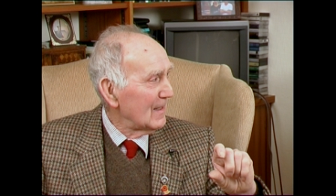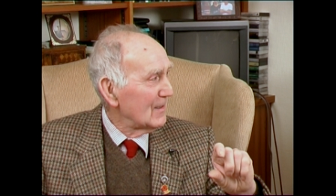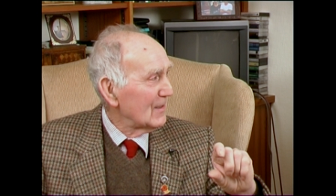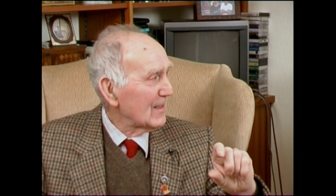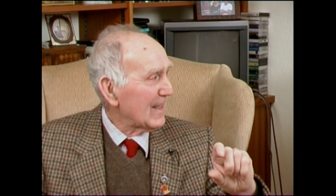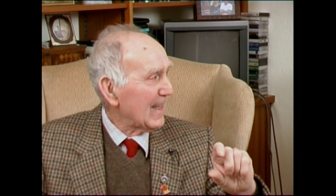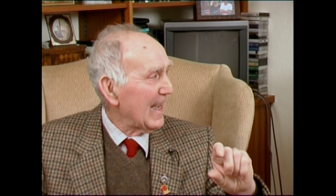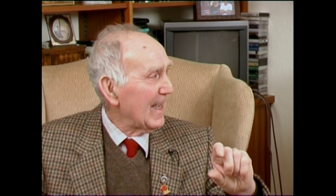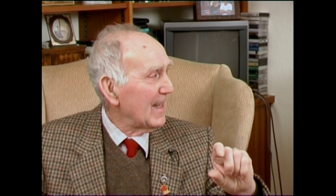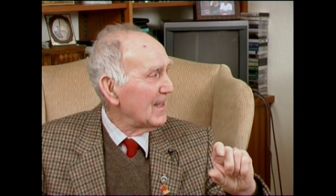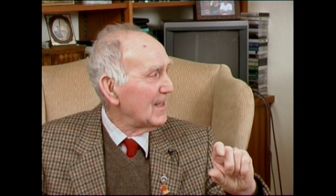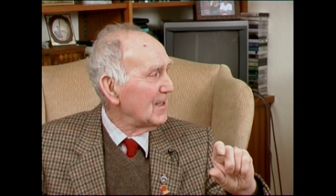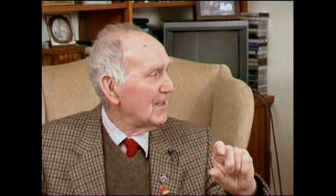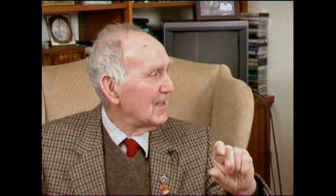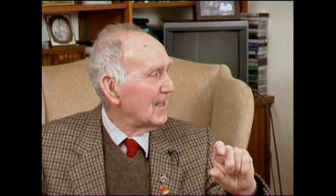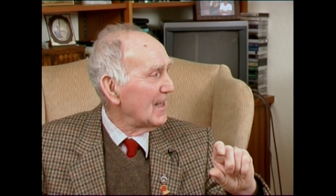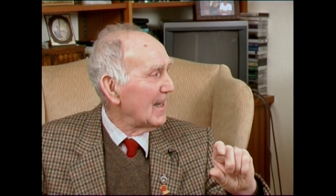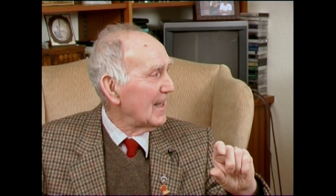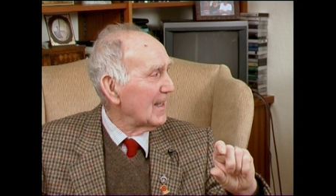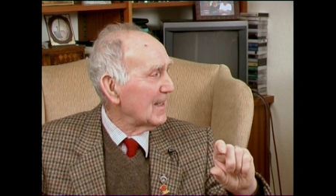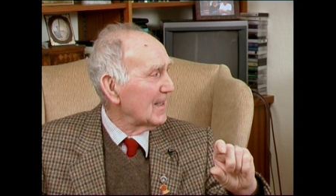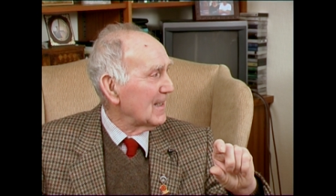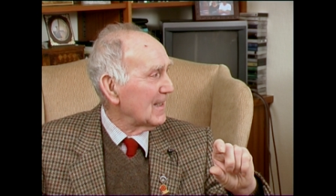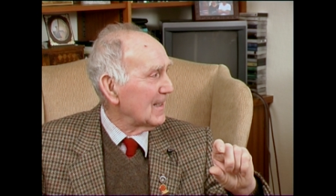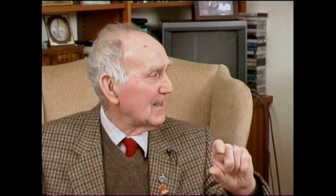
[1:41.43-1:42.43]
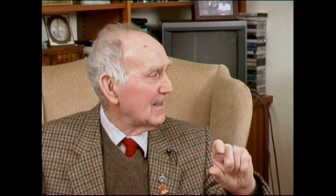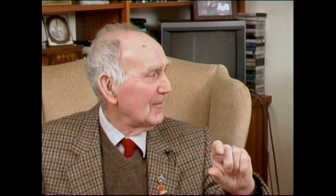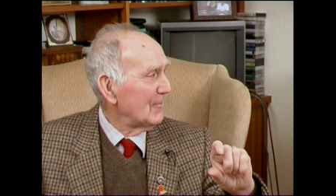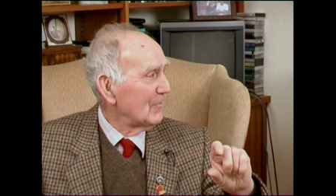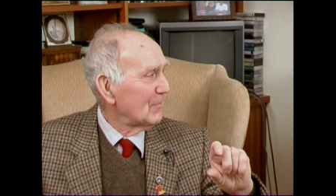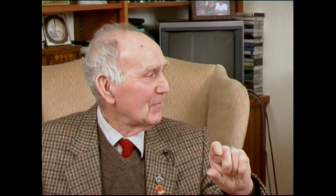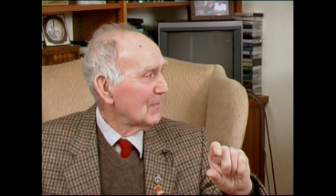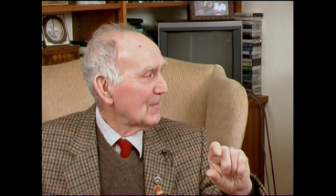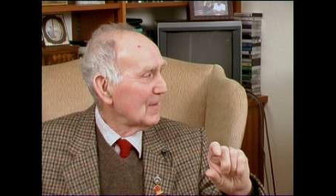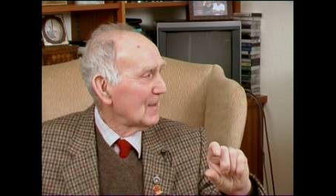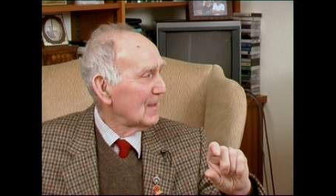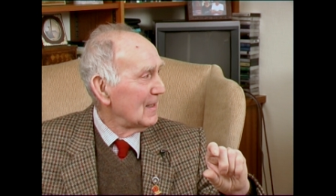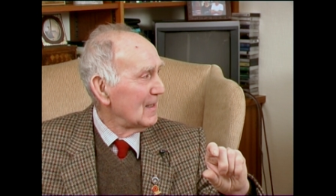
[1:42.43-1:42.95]
candied honey
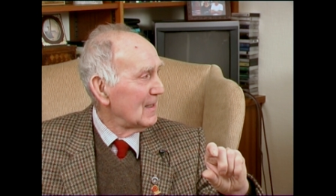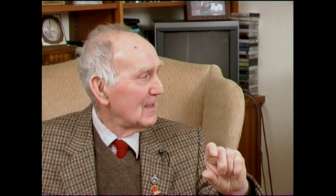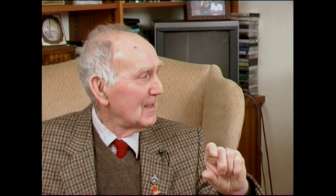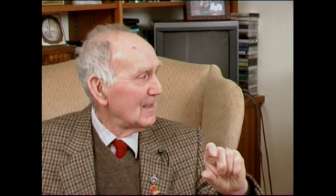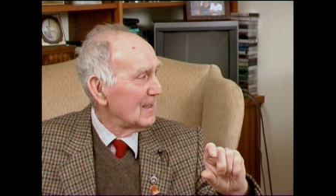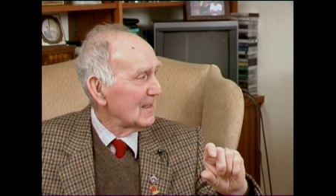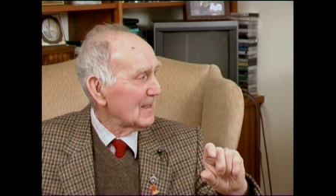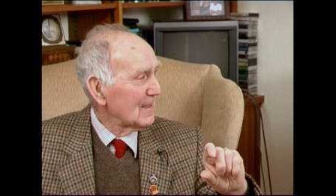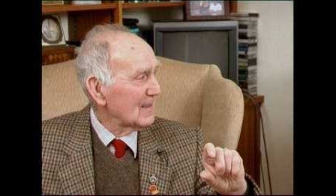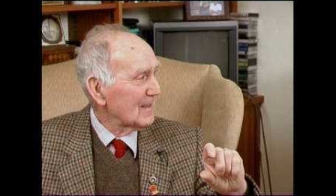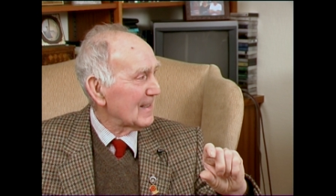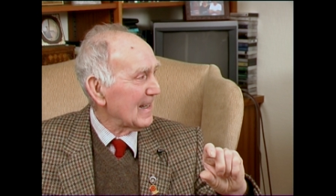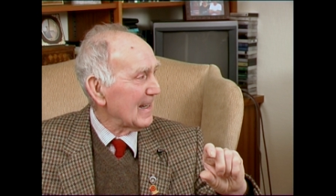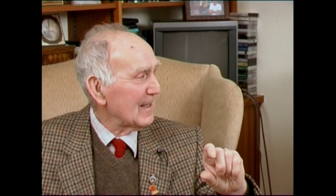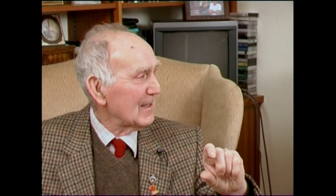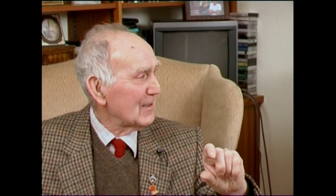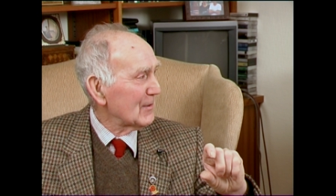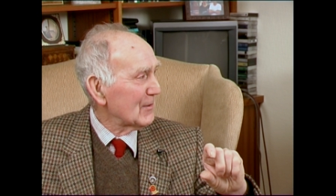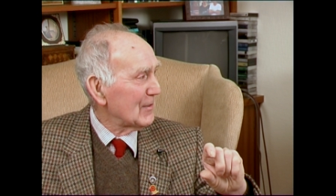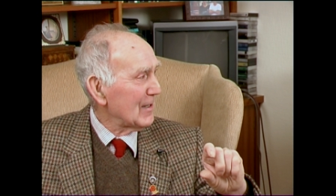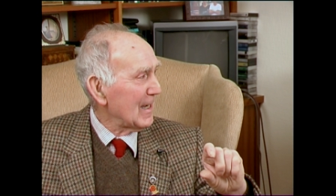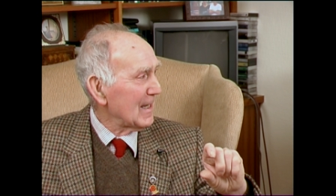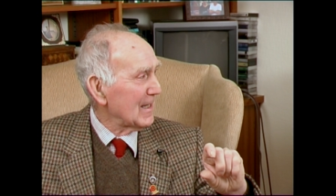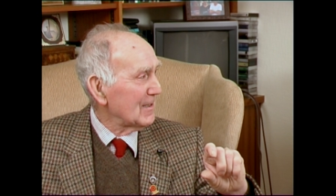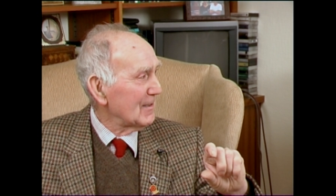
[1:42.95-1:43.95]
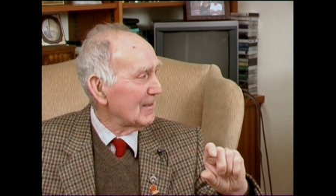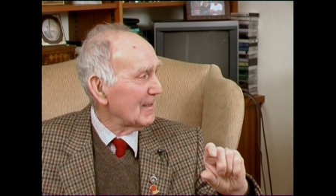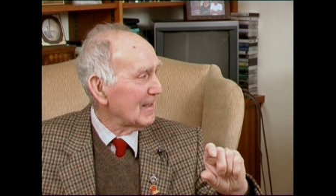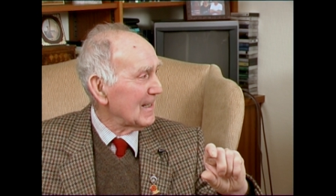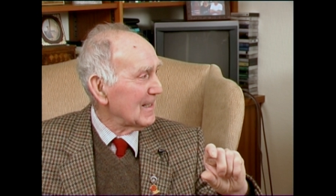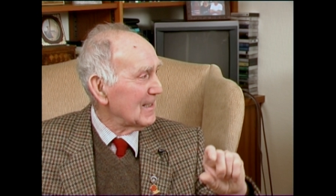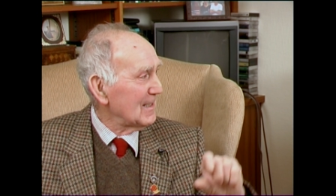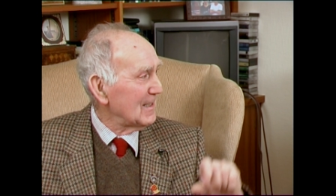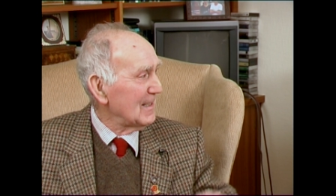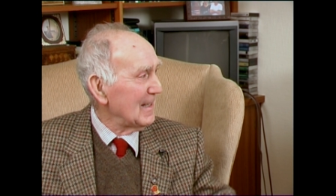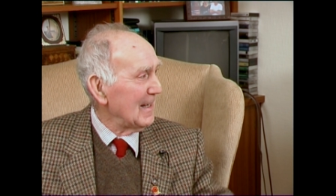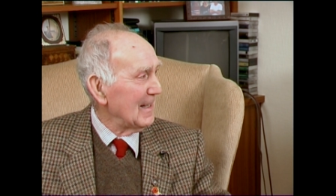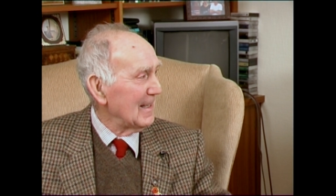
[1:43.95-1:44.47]

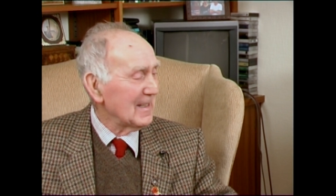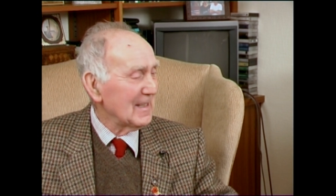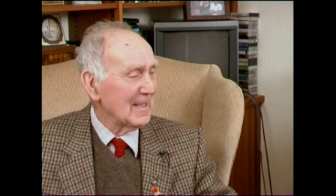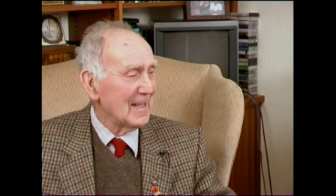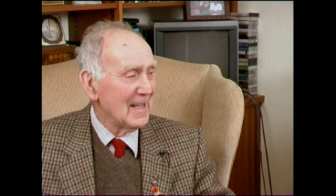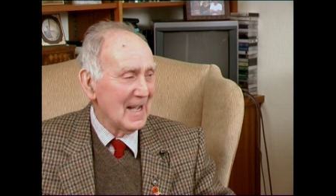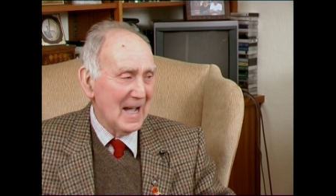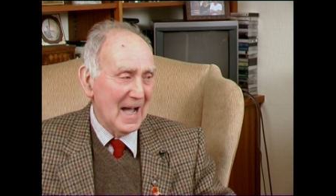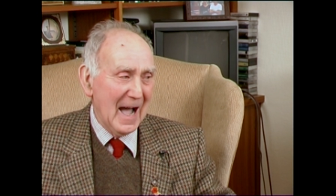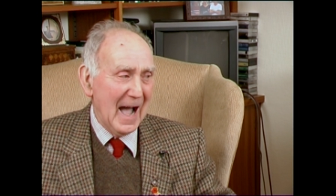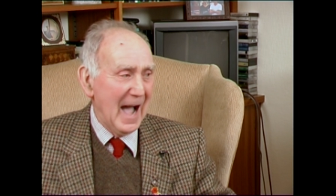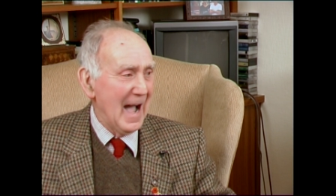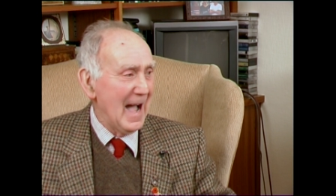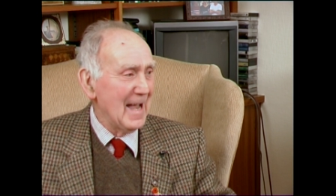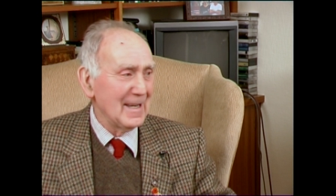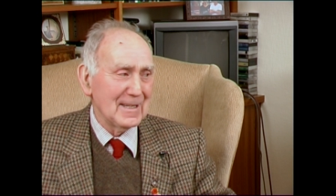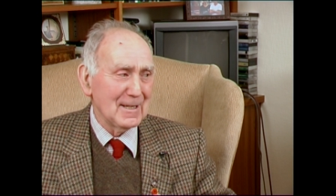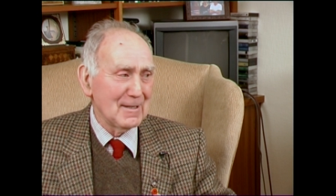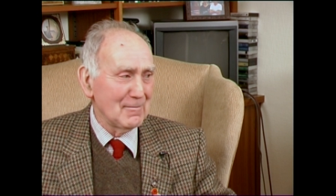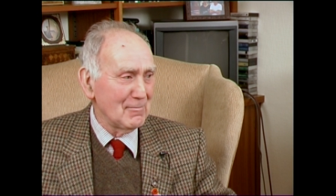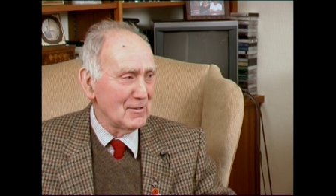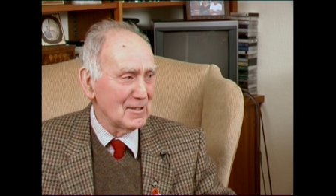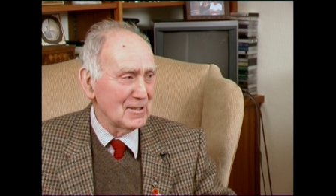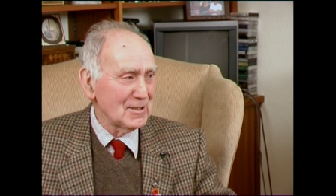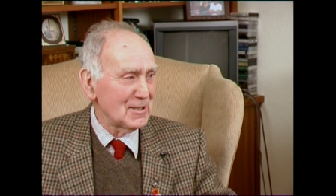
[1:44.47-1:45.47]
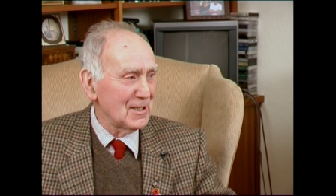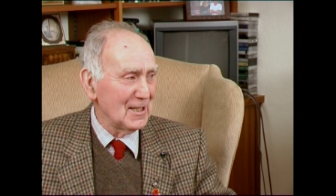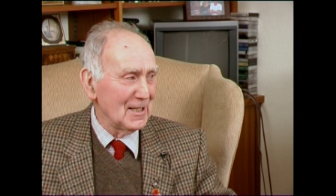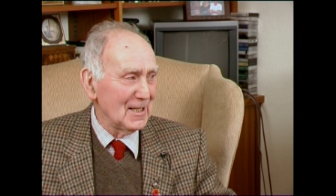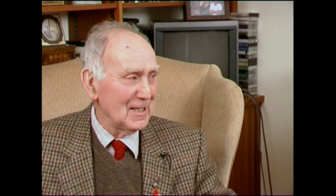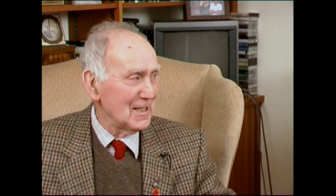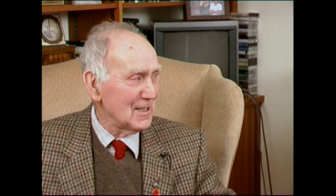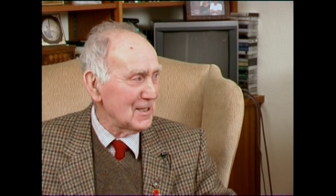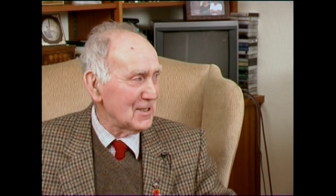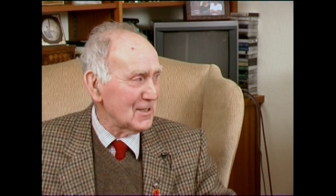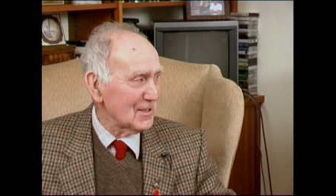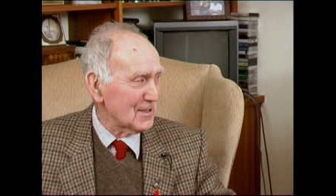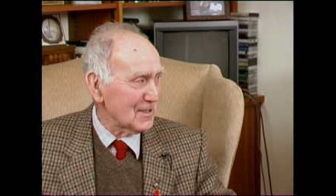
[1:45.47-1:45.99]
granulated honey, and it was
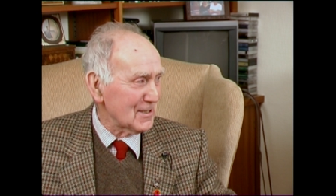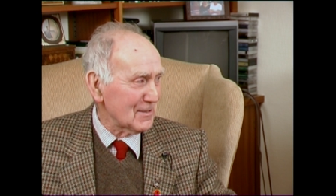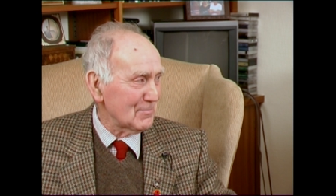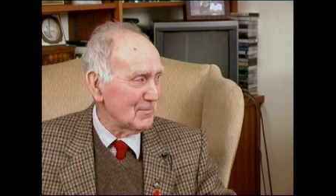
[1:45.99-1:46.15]
delicious.